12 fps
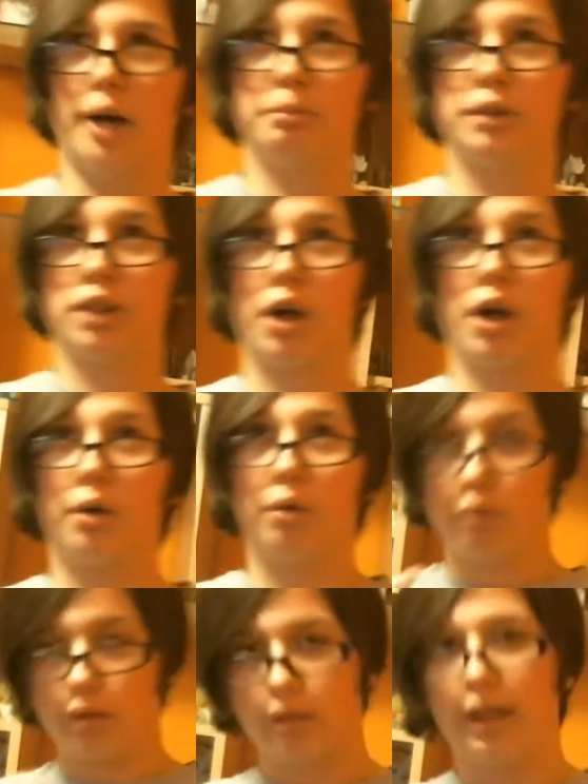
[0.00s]
So
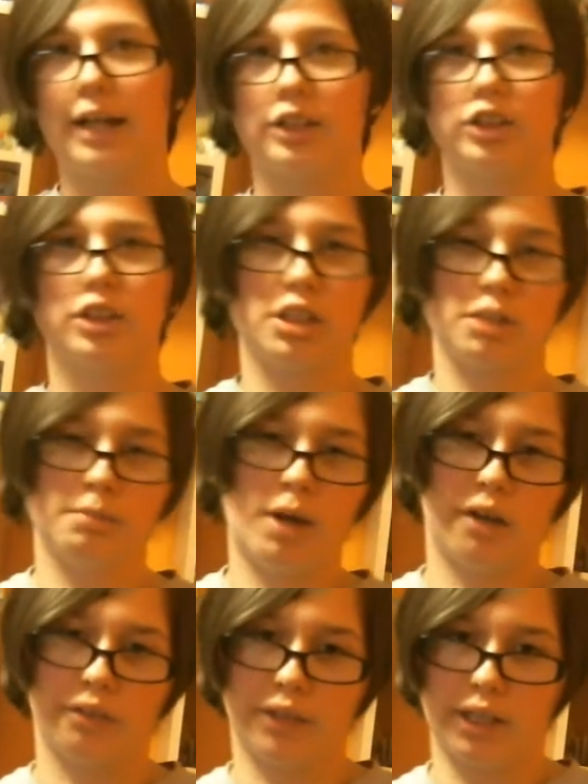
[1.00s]
that's just a
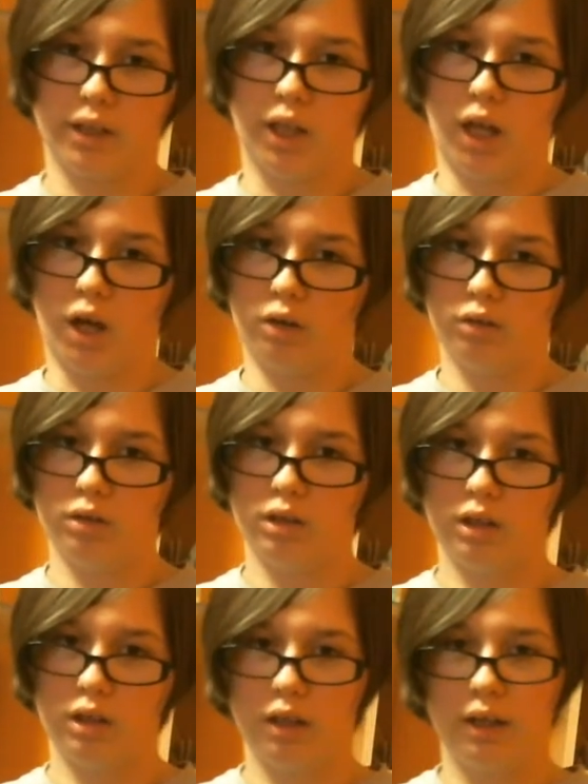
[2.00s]
small thing though.
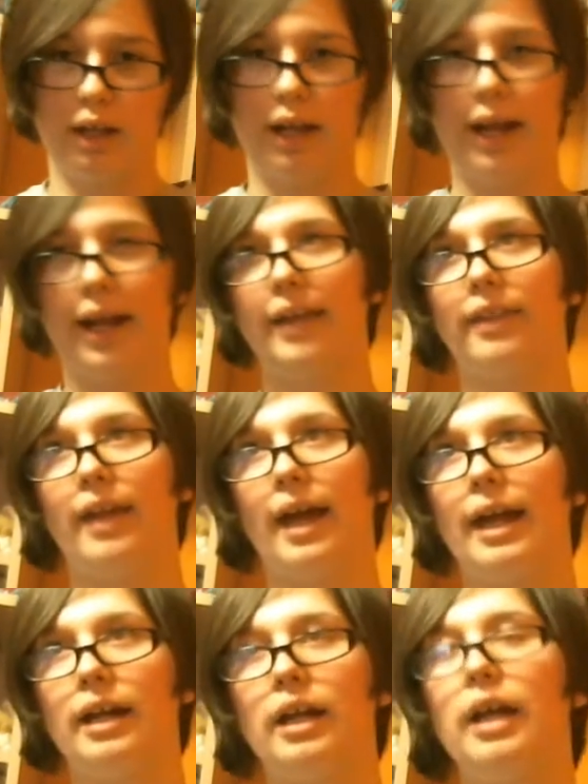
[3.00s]
And
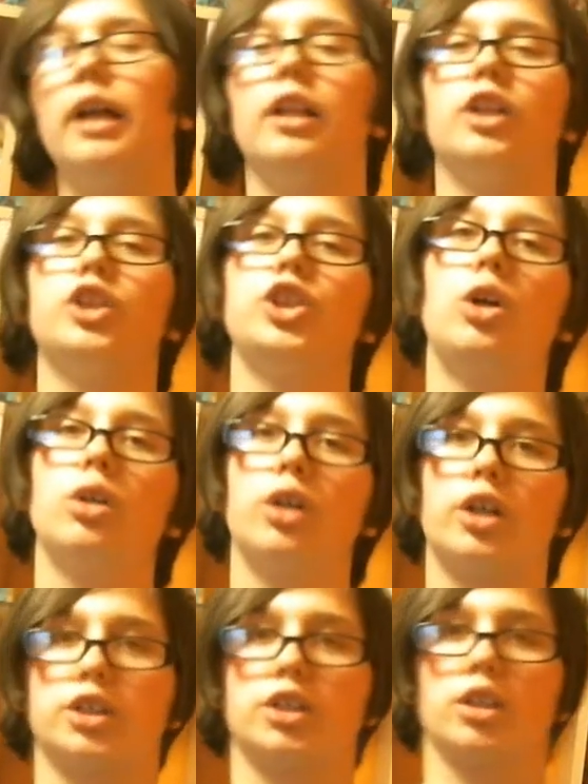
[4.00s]
then the
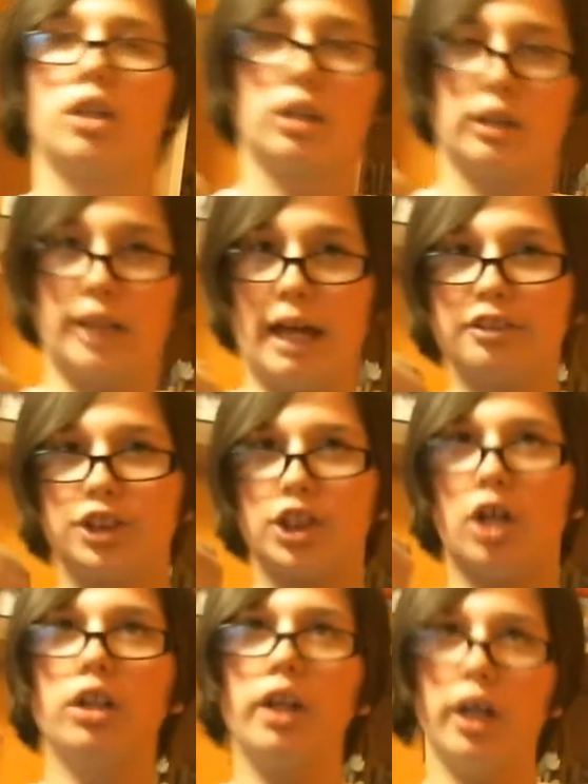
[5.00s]
shoulders. Left
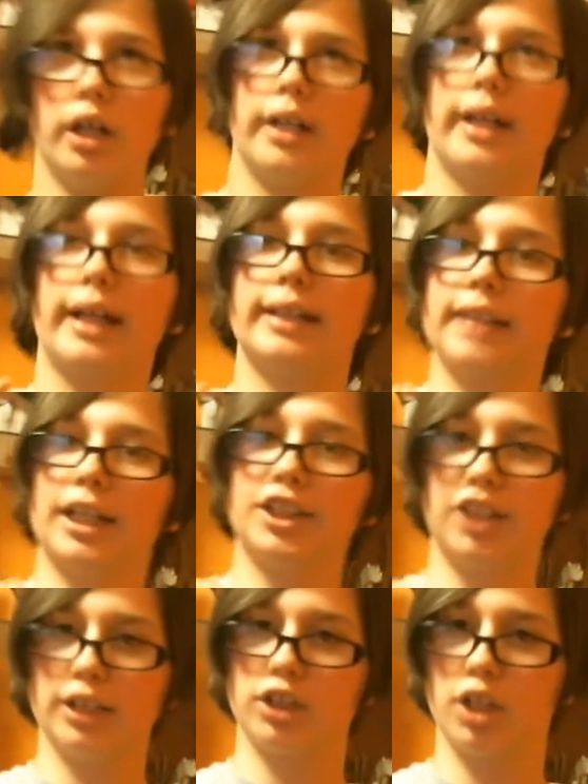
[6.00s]
shoulder, it's like she
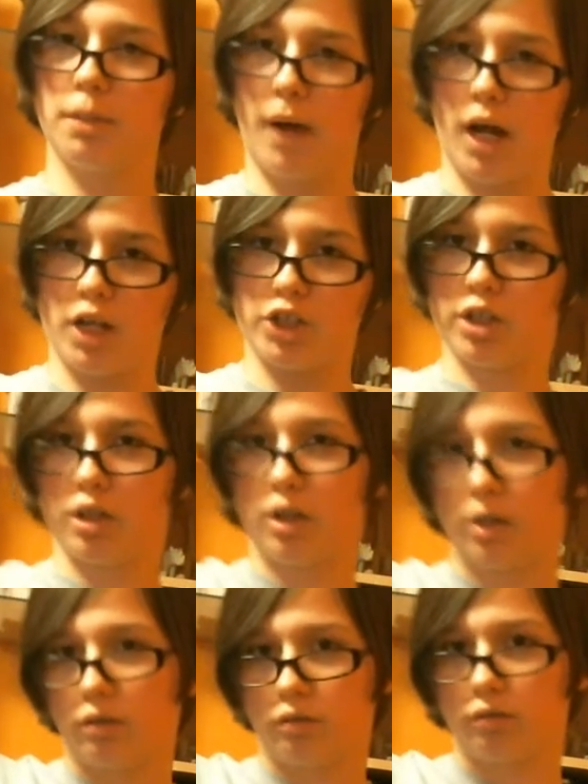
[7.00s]
has good posture.
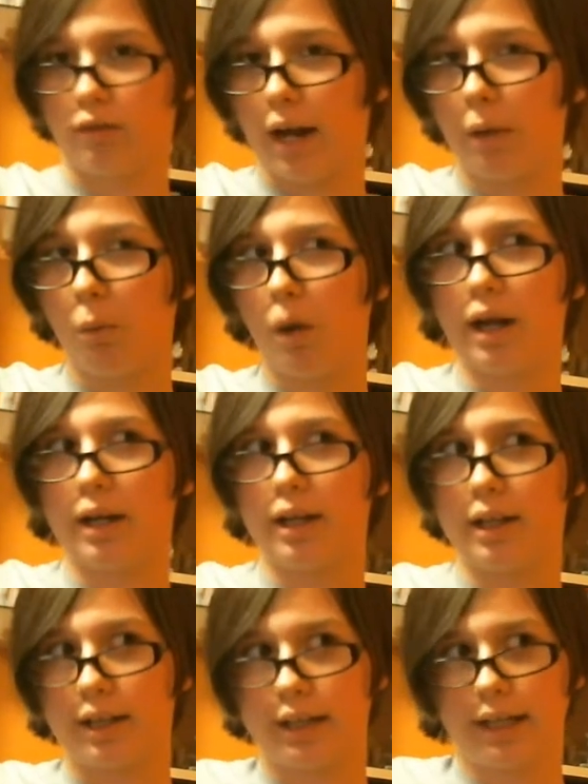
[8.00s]
The right one,
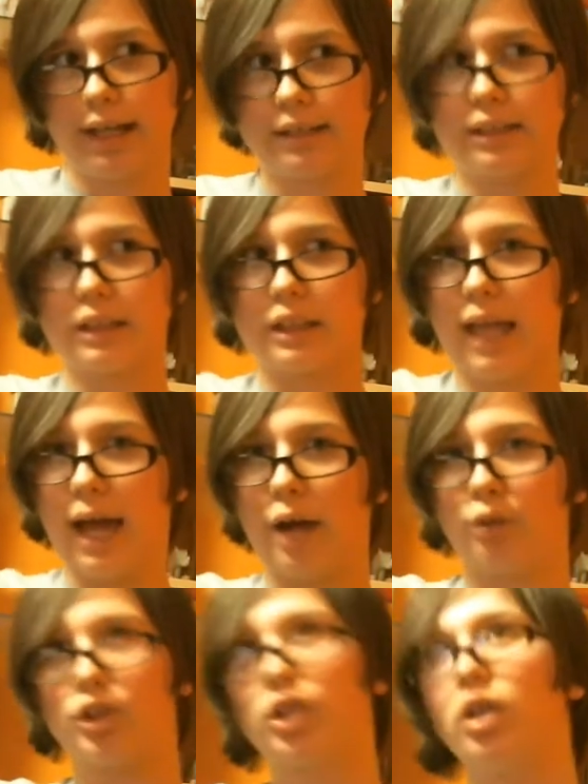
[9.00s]
it's
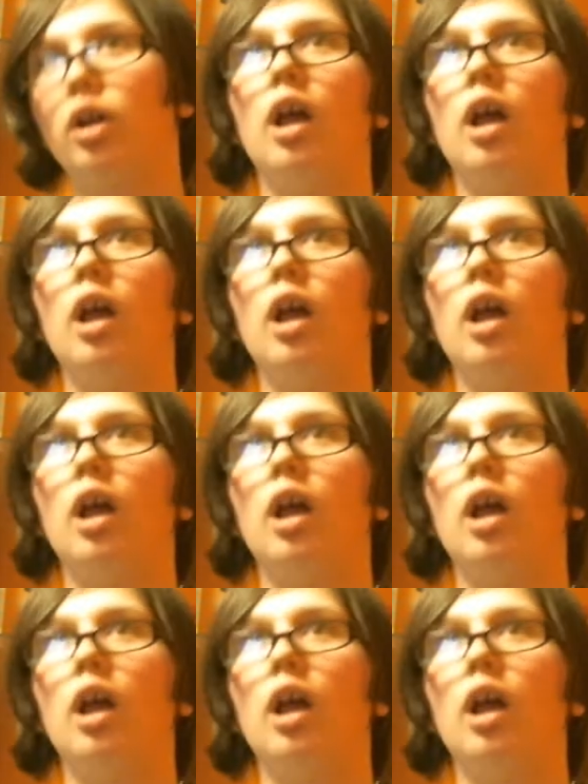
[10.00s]
slouch.